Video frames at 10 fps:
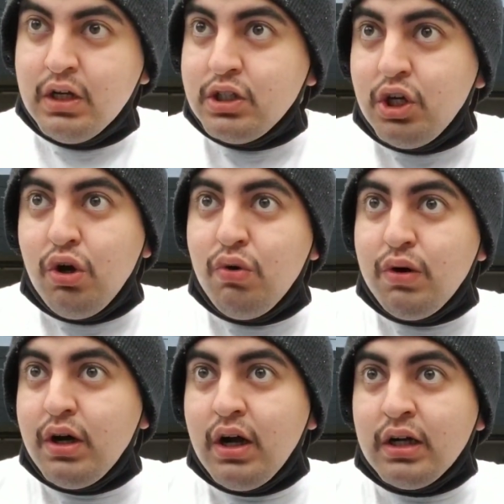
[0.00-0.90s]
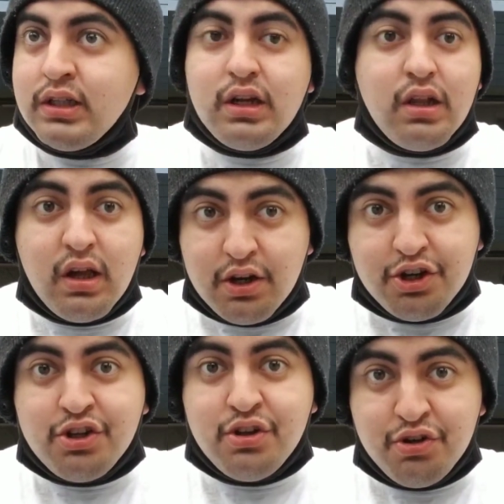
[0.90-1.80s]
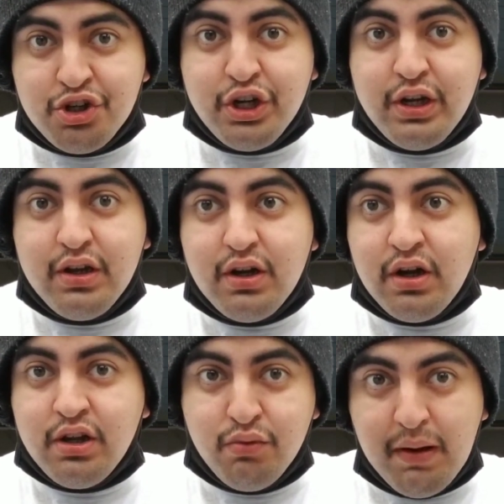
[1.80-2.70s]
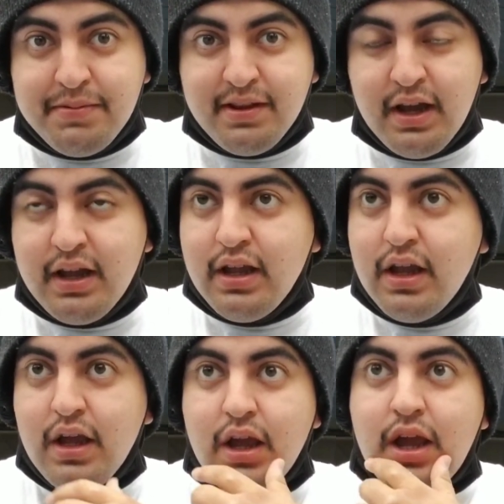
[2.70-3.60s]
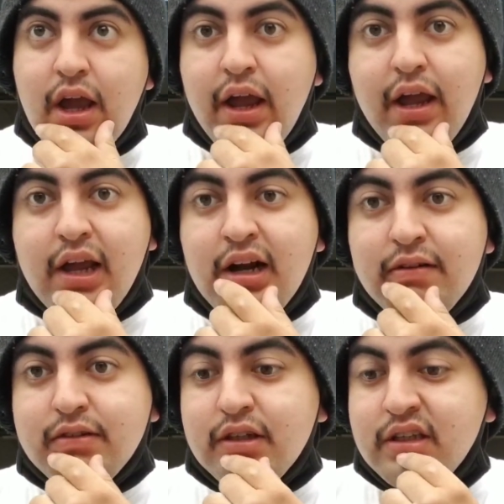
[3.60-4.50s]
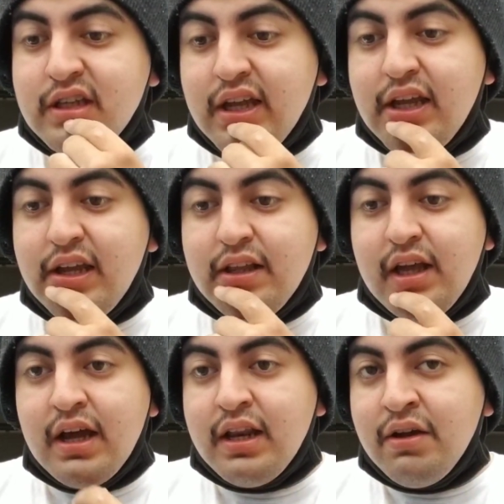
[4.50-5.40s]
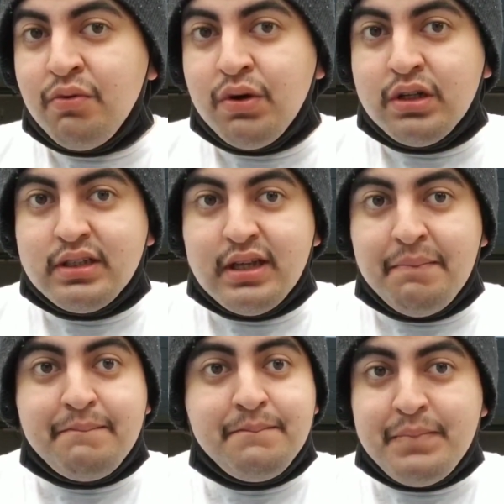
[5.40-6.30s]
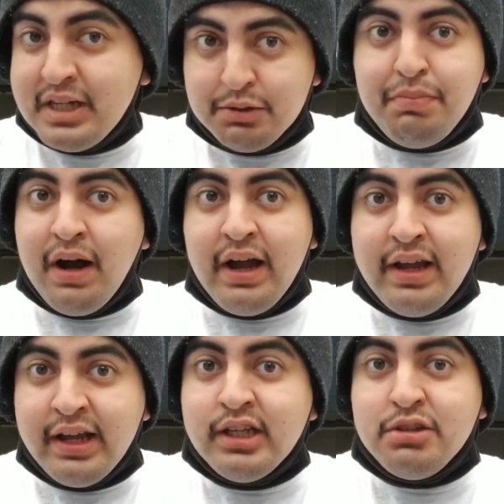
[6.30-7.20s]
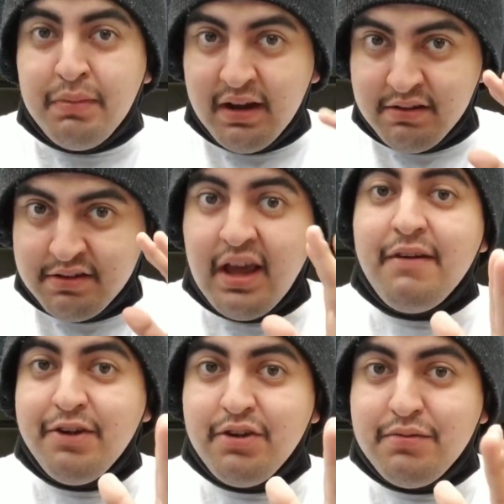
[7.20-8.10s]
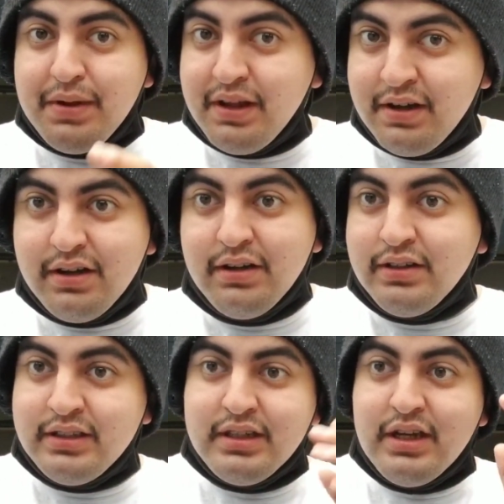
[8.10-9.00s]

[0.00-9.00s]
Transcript: So, I did a lot of searching on the website, and come to think that it was in Best Buy is my savior, because